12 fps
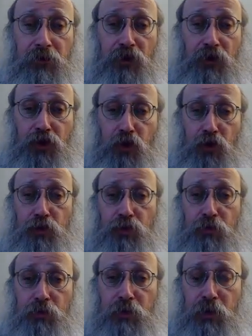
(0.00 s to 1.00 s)

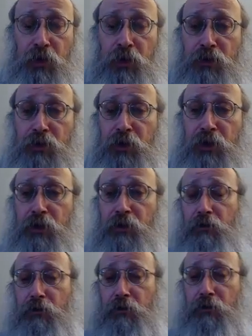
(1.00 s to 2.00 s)
Yud in
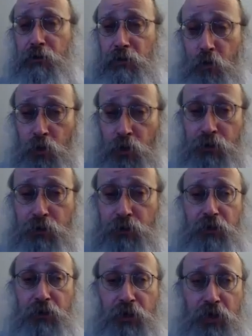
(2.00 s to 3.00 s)
the
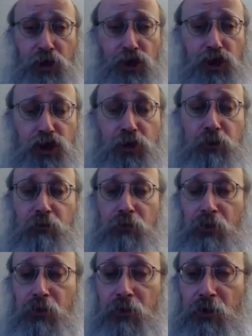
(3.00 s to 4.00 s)
word Ish
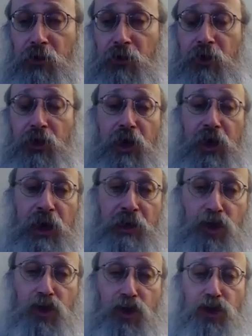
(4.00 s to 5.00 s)

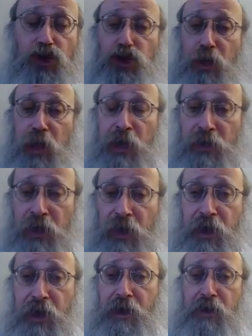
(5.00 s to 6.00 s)
and
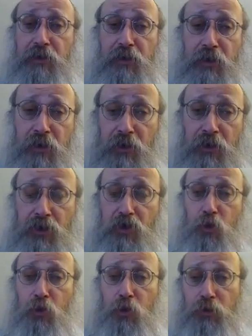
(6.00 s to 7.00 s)
Hey in
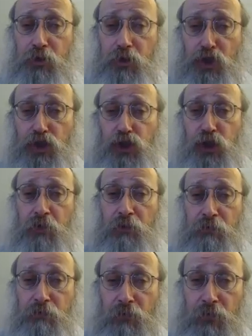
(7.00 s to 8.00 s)
the word
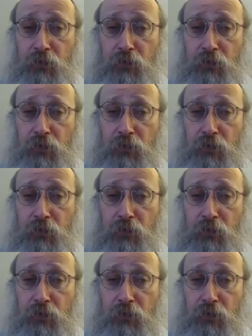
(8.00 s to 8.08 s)
Isha.